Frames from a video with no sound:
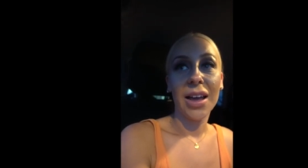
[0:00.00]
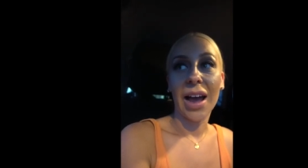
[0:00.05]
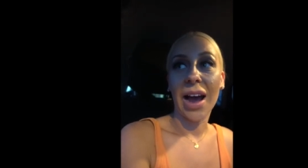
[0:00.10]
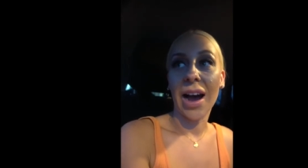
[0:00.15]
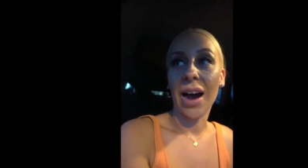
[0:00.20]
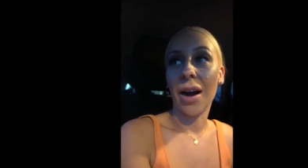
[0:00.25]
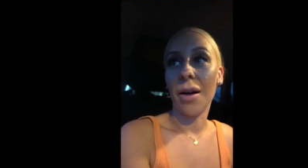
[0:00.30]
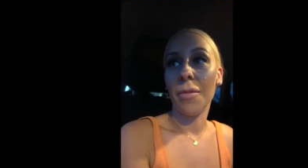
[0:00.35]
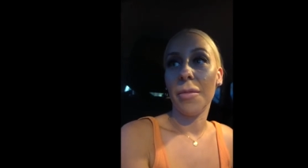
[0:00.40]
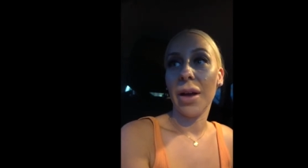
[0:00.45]

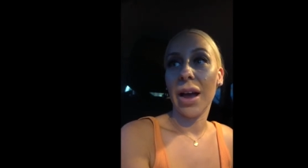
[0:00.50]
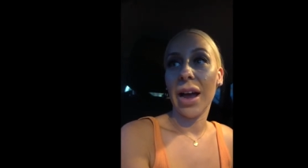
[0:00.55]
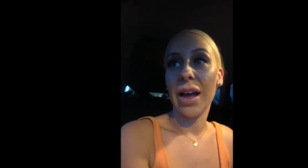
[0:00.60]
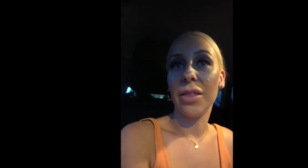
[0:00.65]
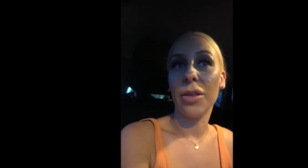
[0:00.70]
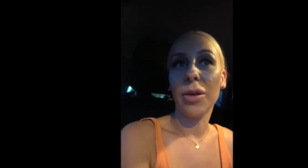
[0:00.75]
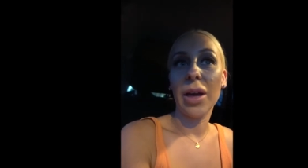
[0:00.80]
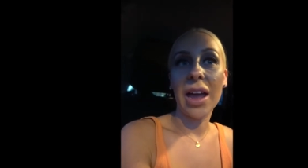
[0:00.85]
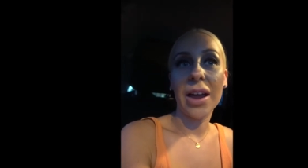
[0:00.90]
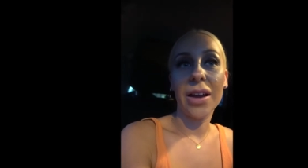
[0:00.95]
um,
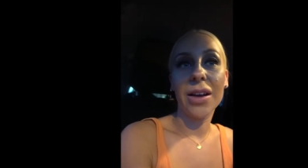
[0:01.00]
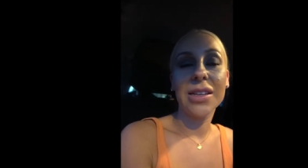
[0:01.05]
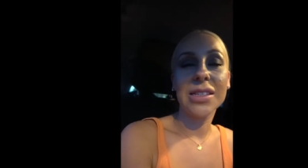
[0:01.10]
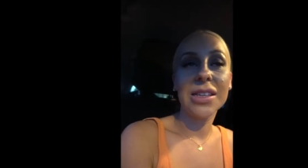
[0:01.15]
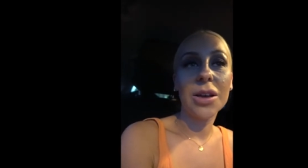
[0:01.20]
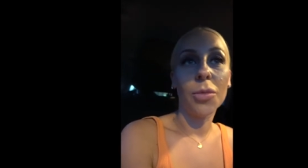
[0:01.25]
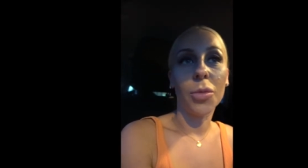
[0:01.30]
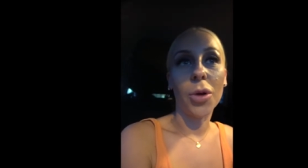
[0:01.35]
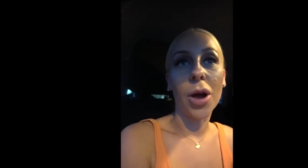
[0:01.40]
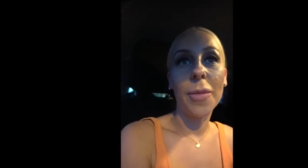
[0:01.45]
and the areas
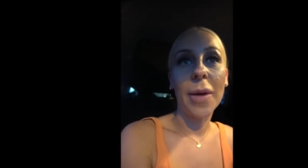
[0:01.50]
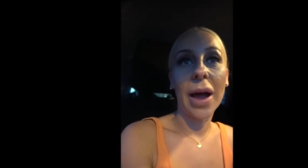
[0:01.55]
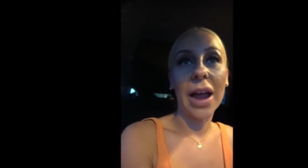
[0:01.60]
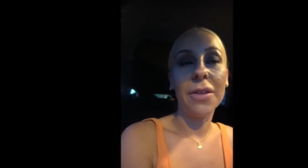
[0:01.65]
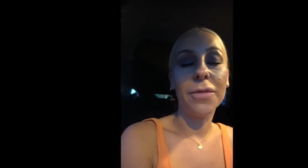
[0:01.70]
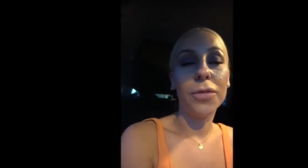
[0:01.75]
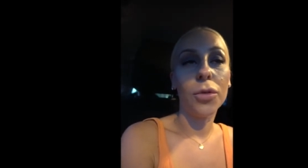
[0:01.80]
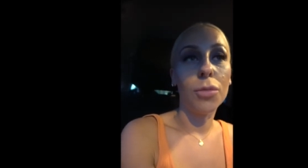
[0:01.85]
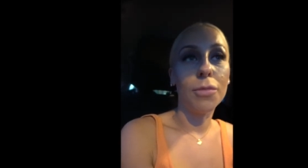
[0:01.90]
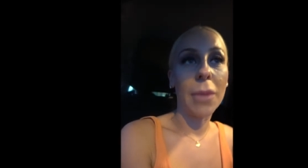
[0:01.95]
that were
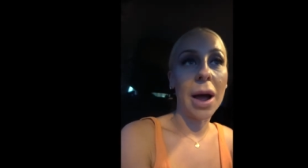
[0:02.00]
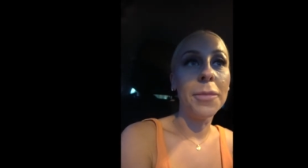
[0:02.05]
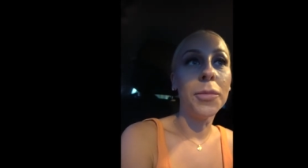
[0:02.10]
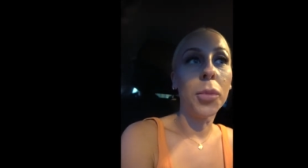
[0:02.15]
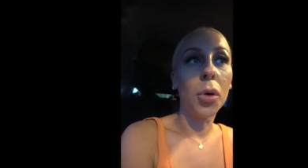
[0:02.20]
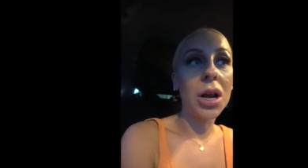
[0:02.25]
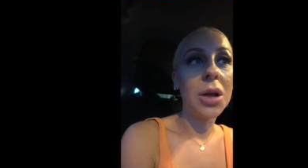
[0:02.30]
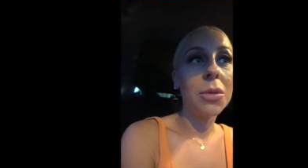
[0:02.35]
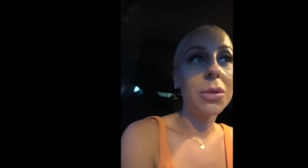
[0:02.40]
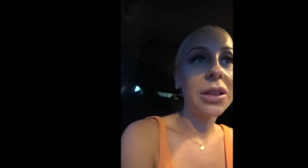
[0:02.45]
painful my
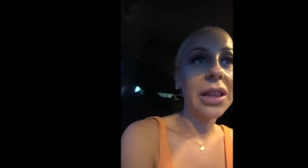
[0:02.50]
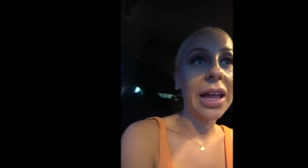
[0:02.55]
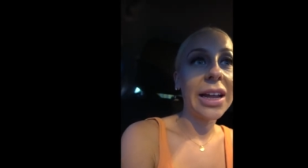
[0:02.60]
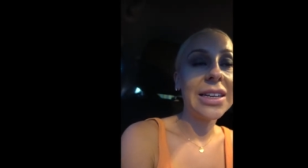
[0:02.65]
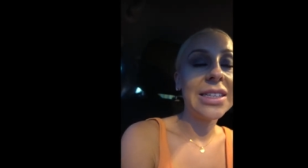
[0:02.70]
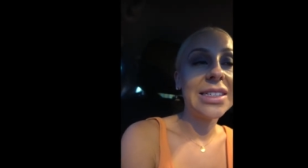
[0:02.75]
body would like